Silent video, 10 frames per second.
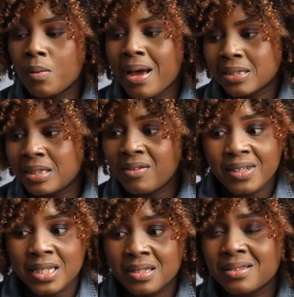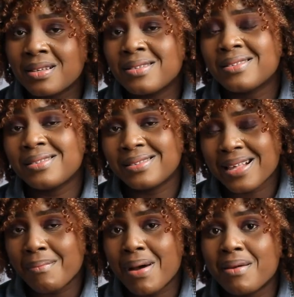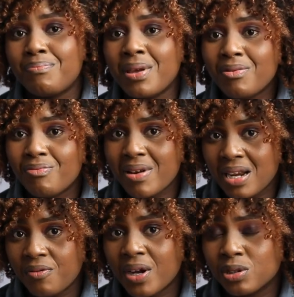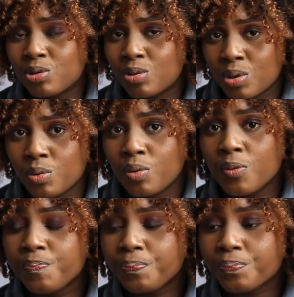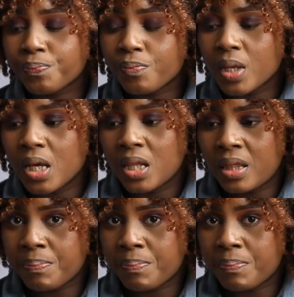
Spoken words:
activities, things that might be relevant to the